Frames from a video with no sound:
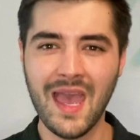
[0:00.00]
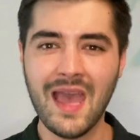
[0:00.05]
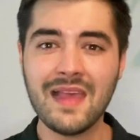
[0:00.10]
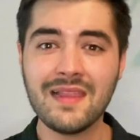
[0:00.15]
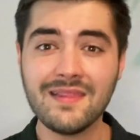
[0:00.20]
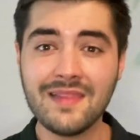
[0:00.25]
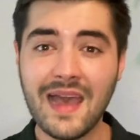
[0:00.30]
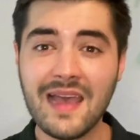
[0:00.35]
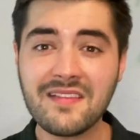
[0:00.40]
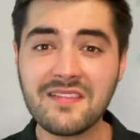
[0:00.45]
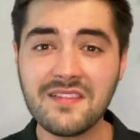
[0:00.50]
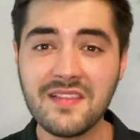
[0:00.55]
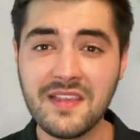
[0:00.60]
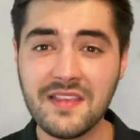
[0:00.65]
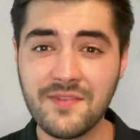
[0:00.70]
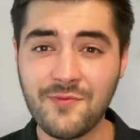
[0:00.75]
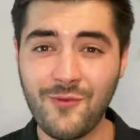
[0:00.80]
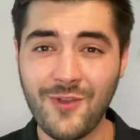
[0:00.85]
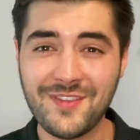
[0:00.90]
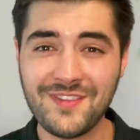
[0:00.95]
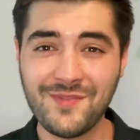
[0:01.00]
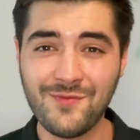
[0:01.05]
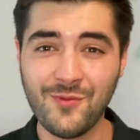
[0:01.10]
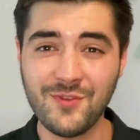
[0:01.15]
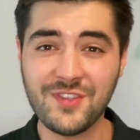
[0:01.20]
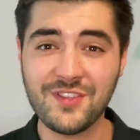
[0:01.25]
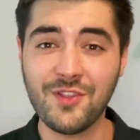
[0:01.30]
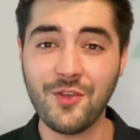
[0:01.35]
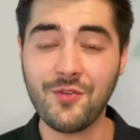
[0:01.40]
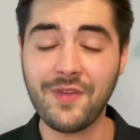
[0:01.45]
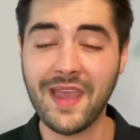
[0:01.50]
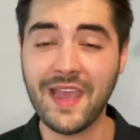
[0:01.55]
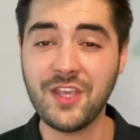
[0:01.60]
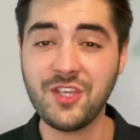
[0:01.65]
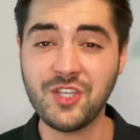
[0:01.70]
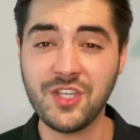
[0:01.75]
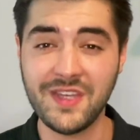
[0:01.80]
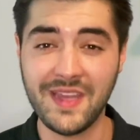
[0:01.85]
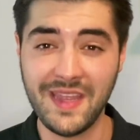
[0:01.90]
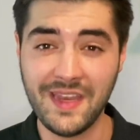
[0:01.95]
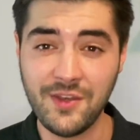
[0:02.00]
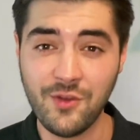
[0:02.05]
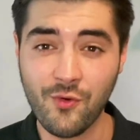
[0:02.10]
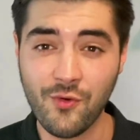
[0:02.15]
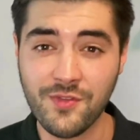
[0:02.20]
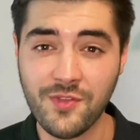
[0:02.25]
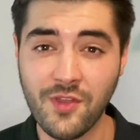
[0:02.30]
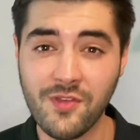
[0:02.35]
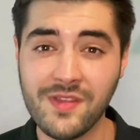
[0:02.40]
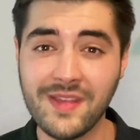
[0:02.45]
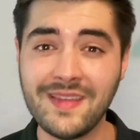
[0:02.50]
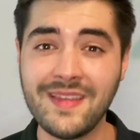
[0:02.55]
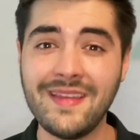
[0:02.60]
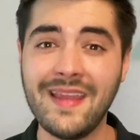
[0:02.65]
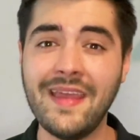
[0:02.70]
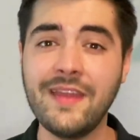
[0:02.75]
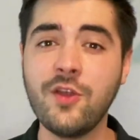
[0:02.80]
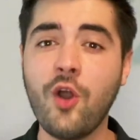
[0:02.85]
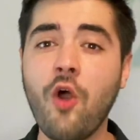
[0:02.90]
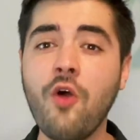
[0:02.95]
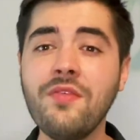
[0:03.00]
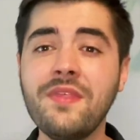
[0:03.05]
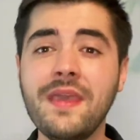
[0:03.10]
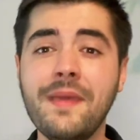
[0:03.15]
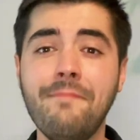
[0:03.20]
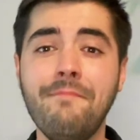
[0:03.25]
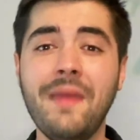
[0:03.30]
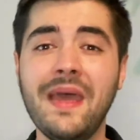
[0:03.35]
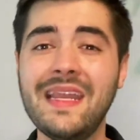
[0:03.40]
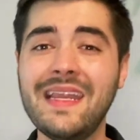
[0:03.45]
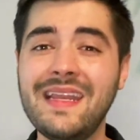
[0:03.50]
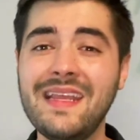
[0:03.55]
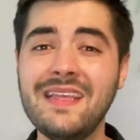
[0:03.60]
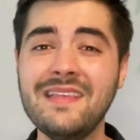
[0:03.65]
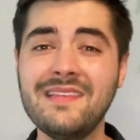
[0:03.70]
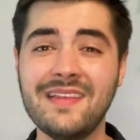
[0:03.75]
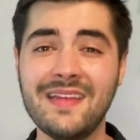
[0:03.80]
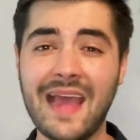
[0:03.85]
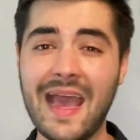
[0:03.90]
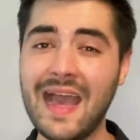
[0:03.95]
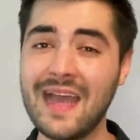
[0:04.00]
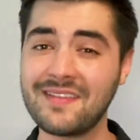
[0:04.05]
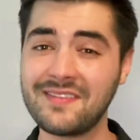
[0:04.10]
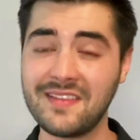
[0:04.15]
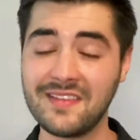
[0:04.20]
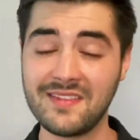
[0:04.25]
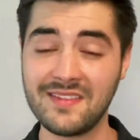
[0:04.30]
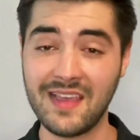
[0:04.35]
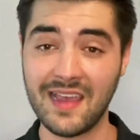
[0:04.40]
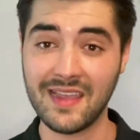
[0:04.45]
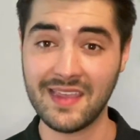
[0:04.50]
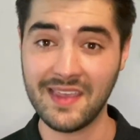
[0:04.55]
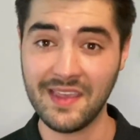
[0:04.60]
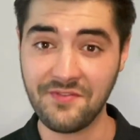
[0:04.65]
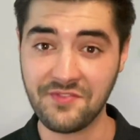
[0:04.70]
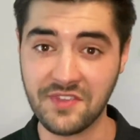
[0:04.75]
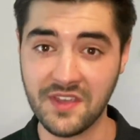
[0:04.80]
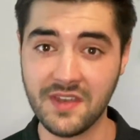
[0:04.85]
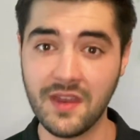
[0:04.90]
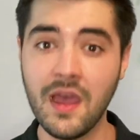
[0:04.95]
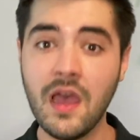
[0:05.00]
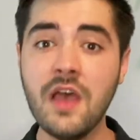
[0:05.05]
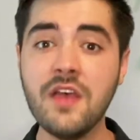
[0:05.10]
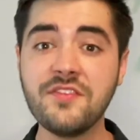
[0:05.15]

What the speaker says: Lastly is Prestonwood's location in North Arlington and all the amenities and access that gives it.